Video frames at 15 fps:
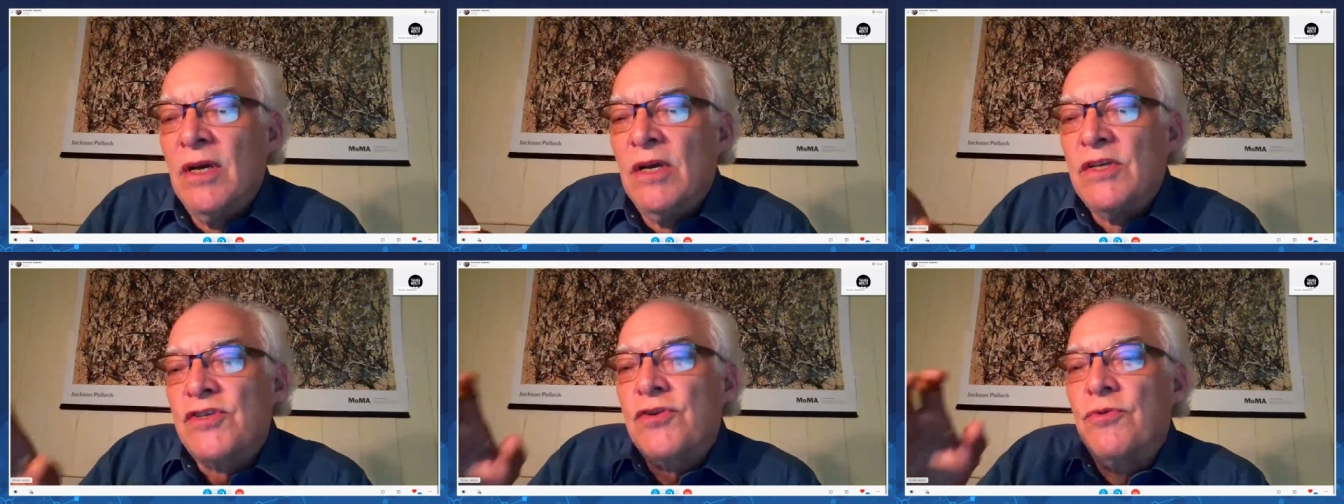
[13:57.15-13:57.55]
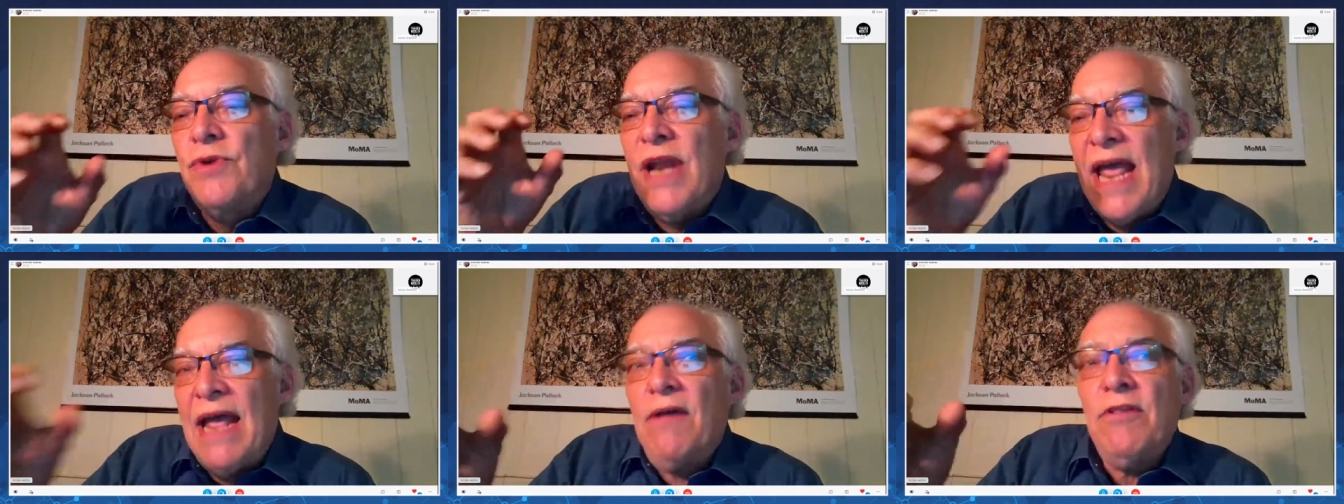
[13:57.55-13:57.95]
So
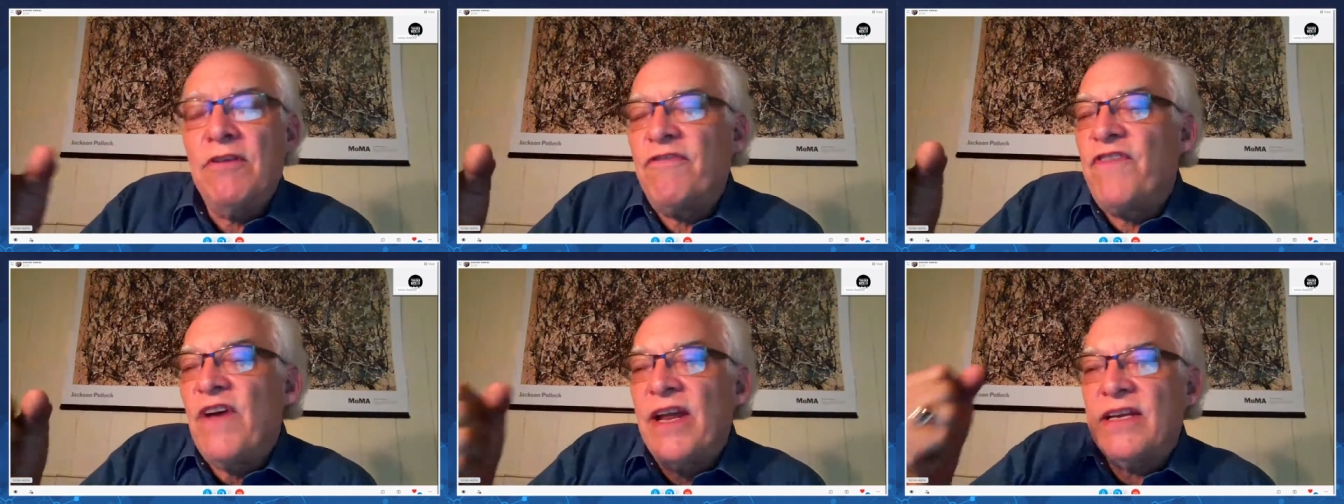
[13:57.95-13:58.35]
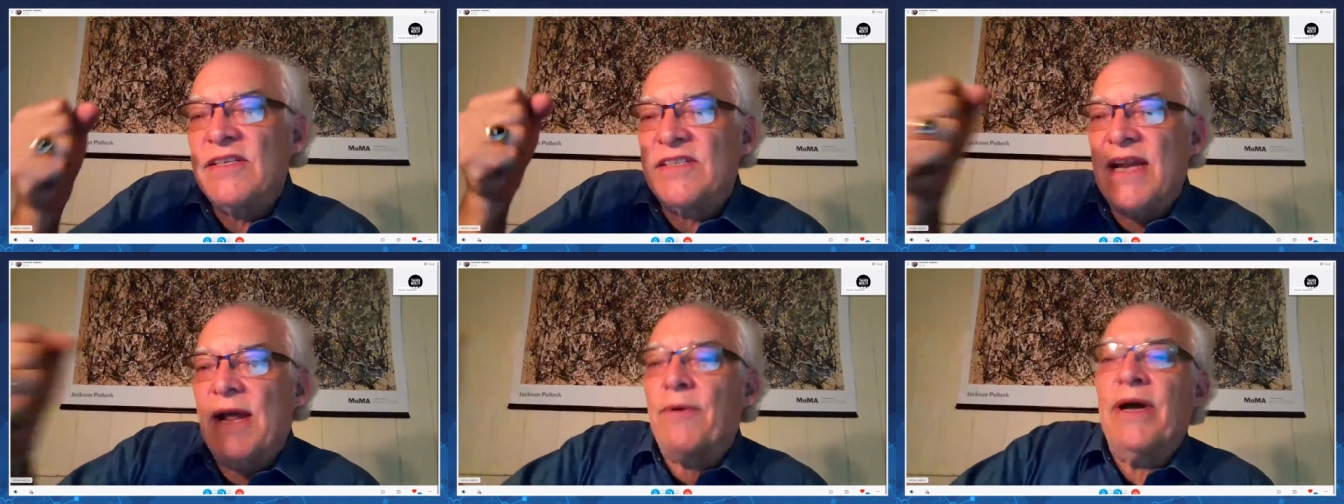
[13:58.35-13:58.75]
now the Fed
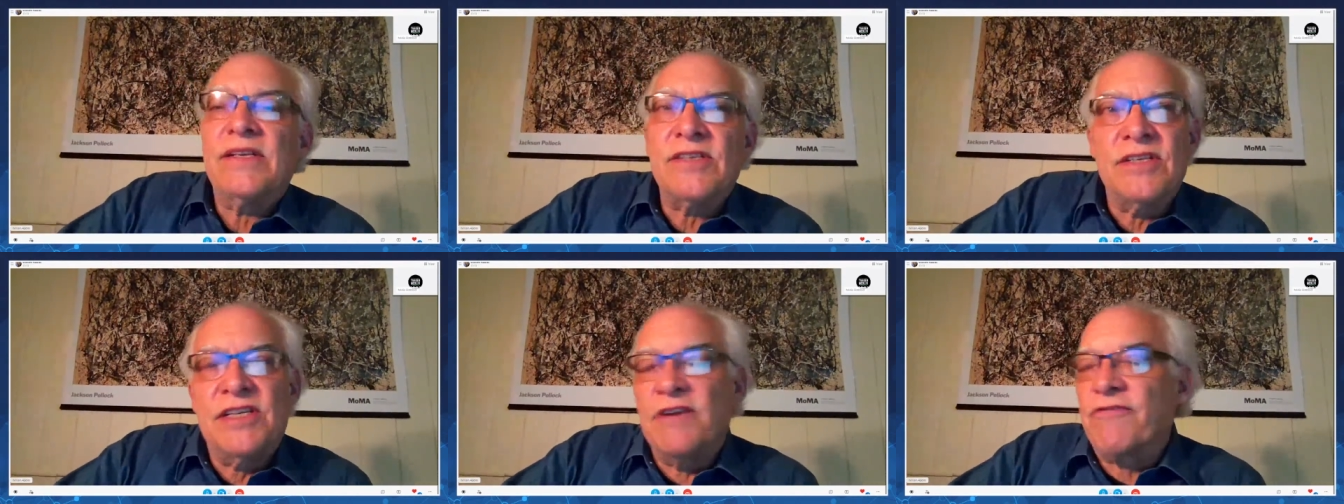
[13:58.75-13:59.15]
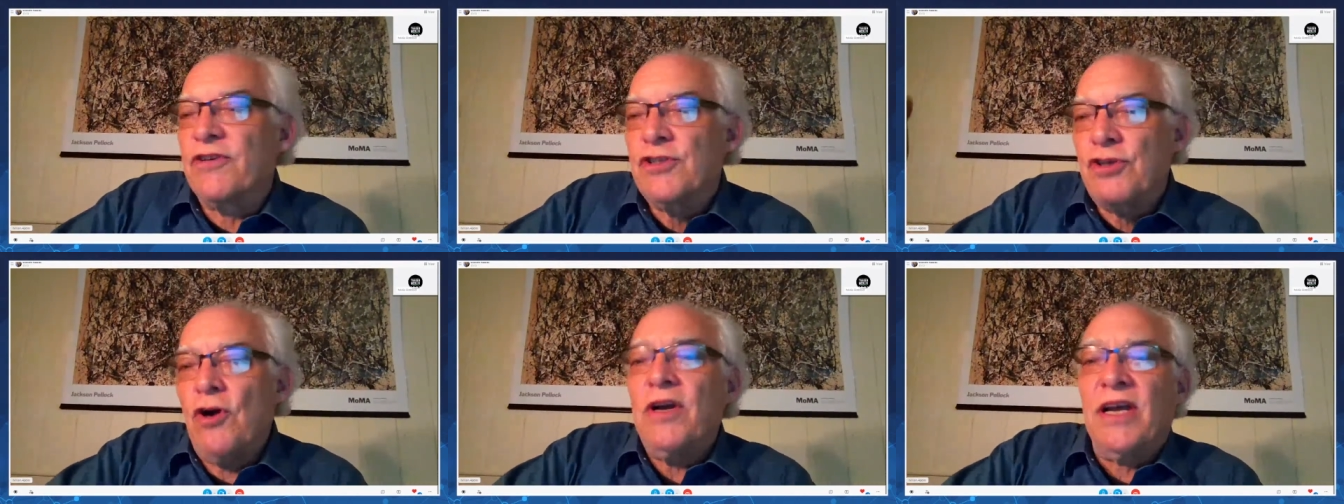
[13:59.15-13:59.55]
is now has a
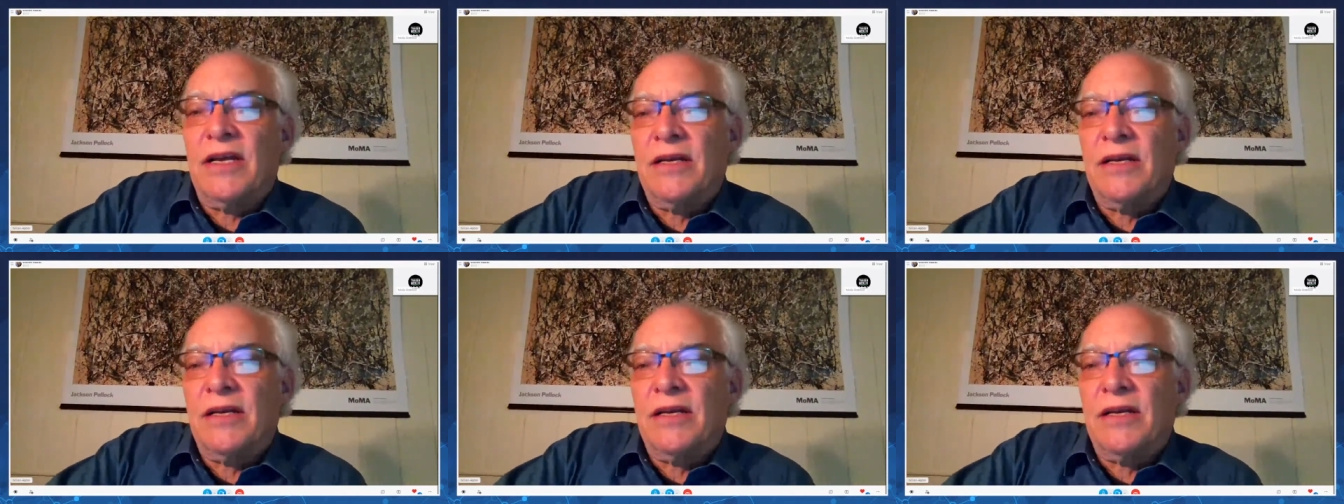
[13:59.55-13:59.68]
different target,